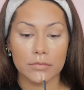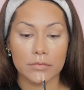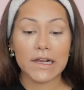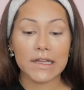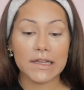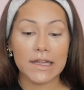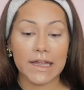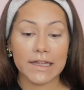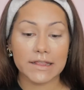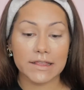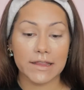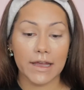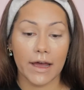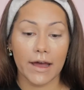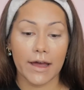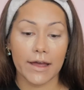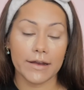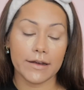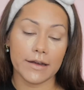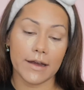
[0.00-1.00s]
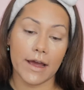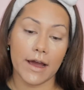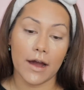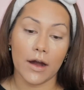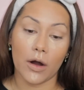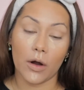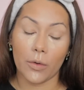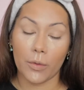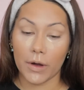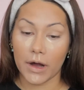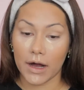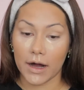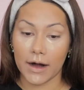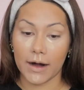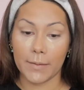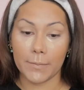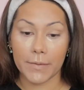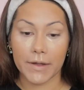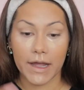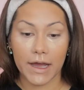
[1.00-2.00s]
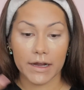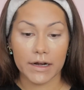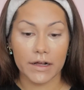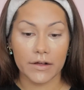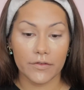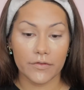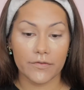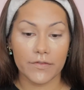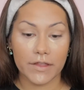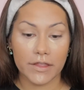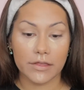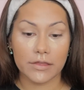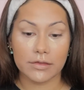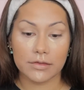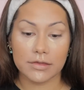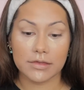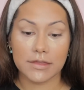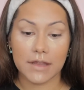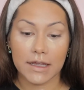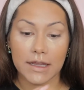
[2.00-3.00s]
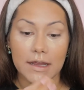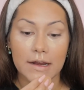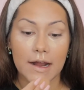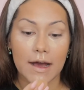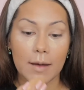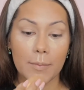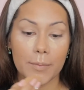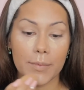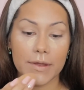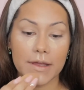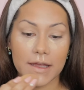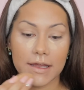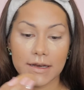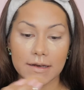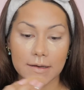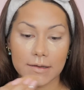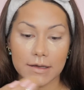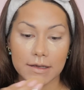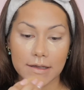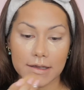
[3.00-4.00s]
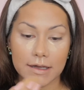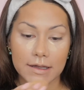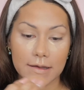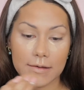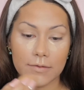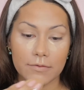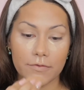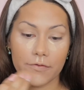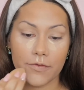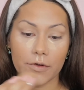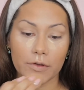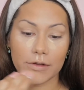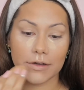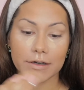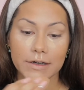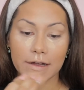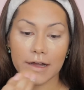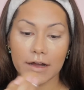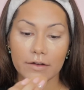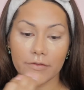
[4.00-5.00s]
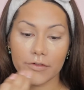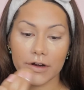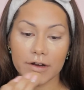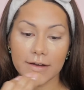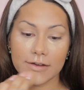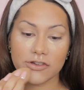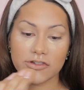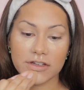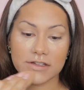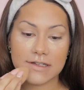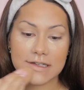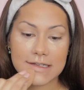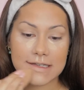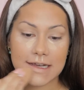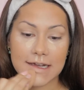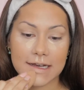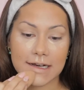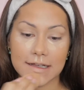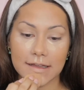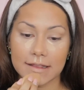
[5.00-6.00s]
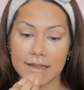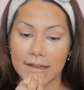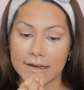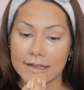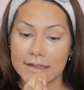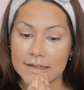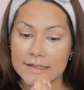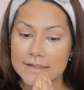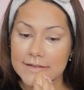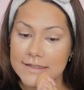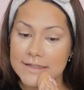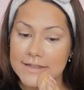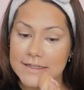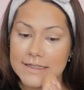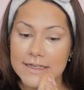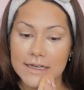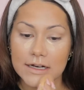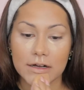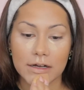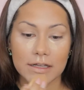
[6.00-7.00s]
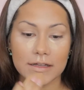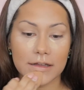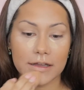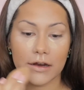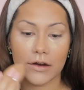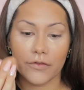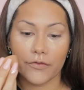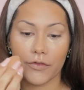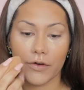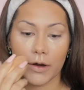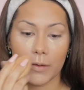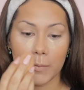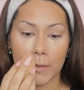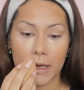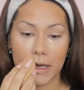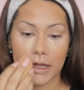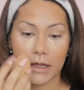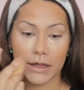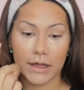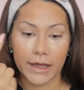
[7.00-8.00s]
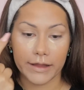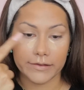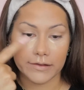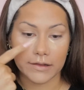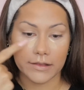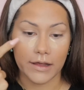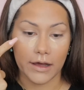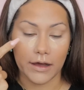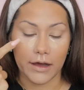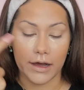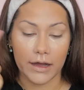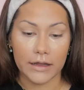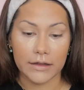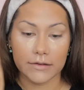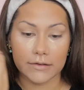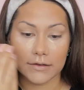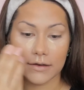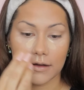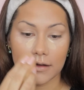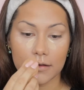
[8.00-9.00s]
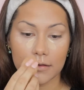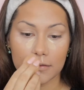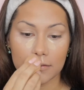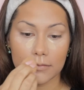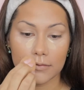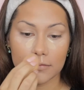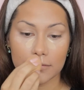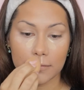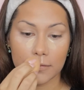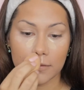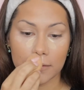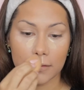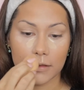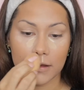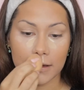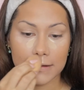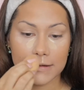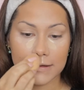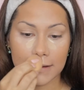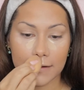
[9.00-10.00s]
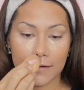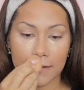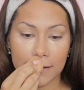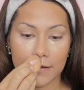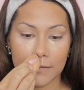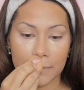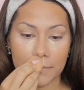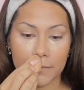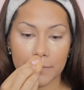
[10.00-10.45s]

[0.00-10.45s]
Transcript: Let that now kind of thicken up and get fuller coverage, and just kind of let it sit on there for a minute, as in the eyes, not this area.